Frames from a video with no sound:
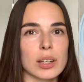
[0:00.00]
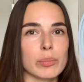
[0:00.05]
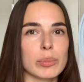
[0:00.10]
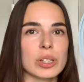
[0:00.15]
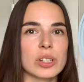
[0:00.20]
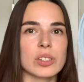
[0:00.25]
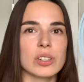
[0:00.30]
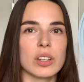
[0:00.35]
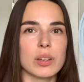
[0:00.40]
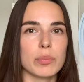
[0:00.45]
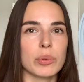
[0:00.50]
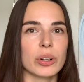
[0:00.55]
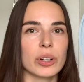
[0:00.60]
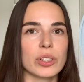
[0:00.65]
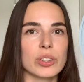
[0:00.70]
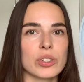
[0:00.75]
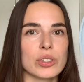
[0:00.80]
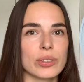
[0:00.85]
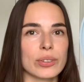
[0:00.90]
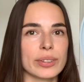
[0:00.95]
a bit deeper
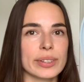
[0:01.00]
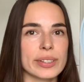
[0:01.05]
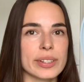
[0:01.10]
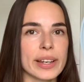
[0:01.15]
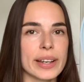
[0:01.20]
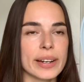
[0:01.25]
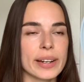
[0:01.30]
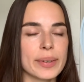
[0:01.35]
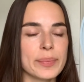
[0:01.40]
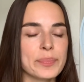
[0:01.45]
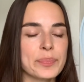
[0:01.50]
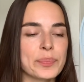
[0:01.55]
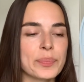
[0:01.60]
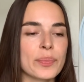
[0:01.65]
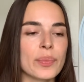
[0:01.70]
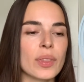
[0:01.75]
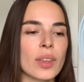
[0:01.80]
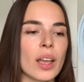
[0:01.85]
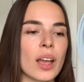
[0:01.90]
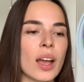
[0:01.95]
into the data.
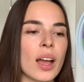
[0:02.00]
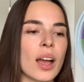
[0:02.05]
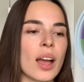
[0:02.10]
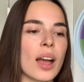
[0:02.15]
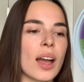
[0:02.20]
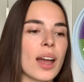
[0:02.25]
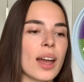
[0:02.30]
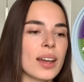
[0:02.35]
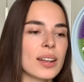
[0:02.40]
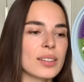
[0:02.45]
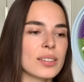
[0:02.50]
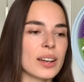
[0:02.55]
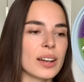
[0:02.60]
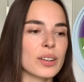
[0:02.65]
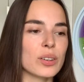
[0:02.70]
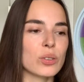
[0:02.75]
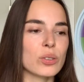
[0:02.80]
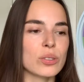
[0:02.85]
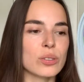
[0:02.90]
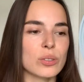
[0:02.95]
And I
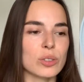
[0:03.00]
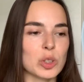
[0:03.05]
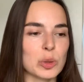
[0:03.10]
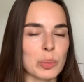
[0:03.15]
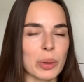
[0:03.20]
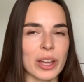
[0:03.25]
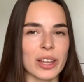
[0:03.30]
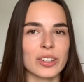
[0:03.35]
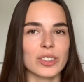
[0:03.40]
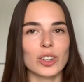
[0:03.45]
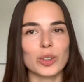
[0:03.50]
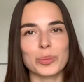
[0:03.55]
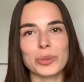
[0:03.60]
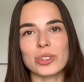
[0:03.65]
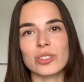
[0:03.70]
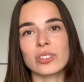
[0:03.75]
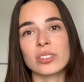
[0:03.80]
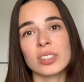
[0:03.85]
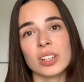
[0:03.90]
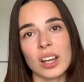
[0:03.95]
also spend
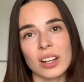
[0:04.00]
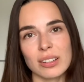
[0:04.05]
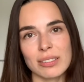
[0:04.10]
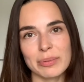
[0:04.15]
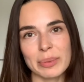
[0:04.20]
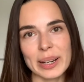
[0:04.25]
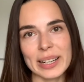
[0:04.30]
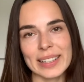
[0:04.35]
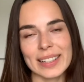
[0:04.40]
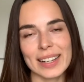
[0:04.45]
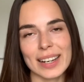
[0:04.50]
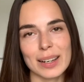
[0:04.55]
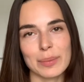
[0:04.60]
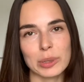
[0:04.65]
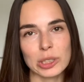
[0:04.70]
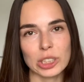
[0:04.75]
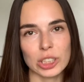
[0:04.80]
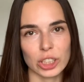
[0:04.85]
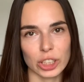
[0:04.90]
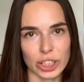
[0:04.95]
almost none of my time
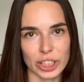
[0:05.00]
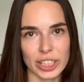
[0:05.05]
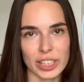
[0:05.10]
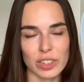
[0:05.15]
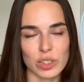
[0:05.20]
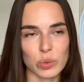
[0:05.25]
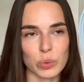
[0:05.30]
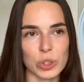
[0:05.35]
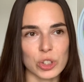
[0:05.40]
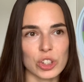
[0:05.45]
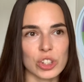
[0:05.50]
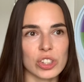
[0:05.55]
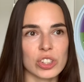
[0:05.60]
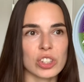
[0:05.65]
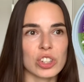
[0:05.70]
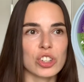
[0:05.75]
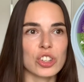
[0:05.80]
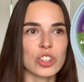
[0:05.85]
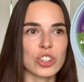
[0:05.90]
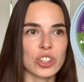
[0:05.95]
on learnings, which is
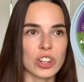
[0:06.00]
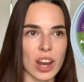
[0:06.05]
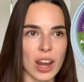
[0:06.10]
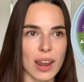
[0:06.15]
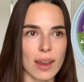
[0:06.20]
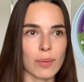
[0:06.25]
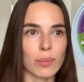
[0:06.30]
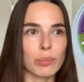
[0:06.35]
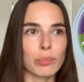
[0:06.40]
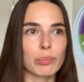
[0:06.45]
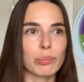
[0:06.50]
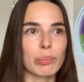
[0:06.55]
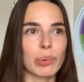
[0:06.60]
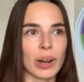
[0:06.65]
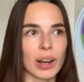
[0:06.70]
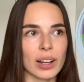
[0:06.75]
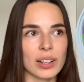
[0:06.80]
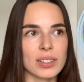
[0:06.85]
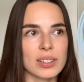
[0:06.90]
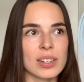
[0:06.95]
a shame,
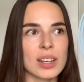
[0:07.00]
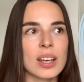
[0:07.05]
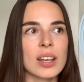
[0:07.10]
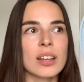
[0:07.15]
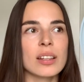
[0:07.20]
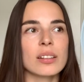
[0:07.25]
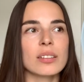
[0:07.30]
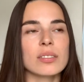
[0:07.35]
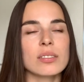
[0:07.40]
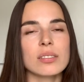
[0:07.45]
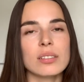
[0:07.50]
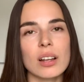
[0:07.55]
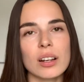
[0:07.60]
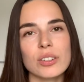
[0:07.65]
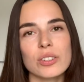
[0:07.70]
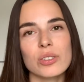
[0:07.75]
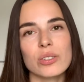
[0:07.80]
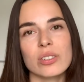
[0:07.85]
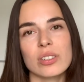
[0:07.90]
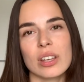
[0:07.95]
but it's
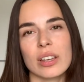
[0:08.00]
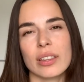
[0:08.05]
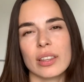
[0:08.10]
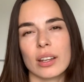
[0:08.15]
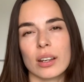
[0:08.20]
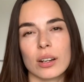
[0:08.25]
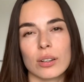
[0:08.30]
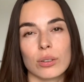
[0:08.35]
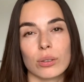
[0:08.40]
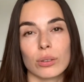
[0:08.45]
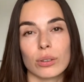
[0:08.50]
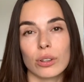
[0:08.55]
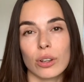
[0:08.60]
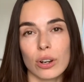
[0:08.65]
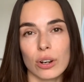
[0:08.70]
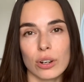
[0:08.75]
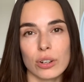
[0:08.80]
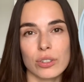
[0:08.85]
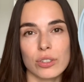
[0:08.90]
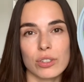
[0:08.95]
not to say that I don't
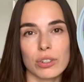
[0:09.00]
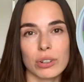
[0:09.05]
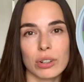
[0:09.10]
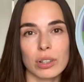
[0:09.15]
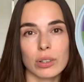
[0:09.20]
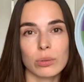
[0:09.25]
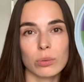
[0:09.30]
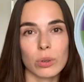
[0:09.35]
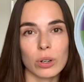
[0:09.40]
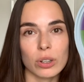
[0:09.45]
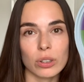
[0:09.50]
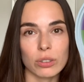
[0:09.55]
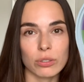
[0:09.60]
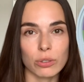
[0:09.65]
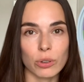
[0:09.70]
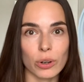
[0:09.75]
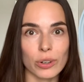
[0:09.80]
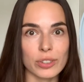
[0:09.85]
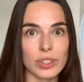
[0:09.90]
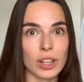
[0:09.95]
learn during work. Of
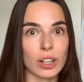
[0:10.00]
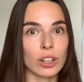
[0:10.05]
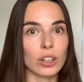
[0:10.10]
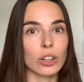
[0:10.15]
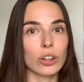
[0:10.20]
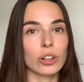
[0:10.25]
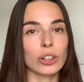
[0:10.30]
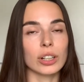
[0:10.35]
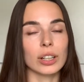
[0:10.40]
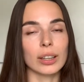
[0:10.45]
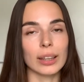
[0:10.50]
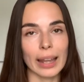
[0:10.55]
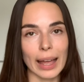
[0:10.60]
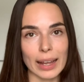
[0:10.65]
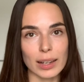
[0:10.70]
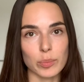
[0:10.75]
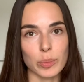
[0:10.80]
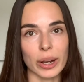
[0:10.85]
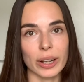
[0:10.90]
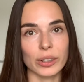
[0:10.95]
course, I learn a
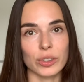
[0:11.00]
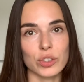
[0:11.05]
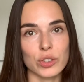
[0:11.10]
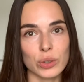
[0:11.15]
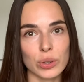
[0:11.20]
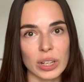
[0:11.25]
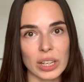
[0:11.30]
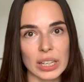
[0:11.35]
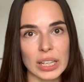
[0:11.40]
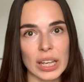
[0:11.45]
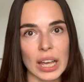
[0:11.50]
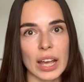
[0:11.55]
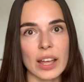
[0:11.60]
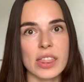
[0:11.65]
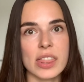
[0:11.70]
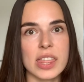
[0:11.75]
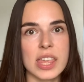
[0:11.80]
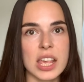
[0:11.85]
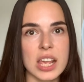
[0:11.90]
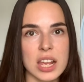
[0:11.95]
lot by
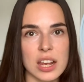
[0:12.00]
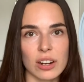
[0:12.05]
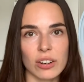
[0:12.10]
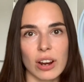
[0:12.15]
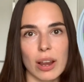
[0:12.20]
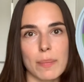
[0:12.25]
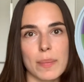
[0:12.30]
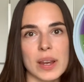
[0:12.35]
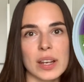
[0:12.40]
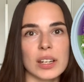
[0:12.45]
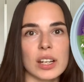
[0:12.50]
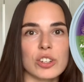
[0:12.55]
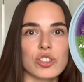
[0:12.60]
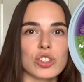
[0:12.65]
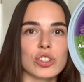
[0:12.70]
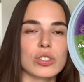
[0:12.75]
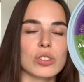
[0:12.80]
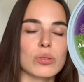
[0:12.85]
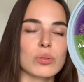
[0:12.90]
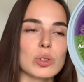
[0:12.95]
doing. Here, I mean, I
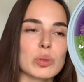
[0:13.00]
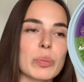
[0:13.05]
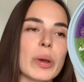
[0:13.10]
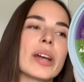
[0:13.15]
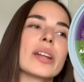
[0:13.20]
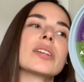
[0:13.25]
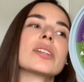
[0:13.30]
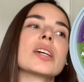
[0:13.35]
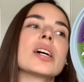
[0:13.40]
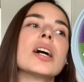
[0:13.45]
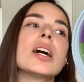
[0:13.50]
just don't spend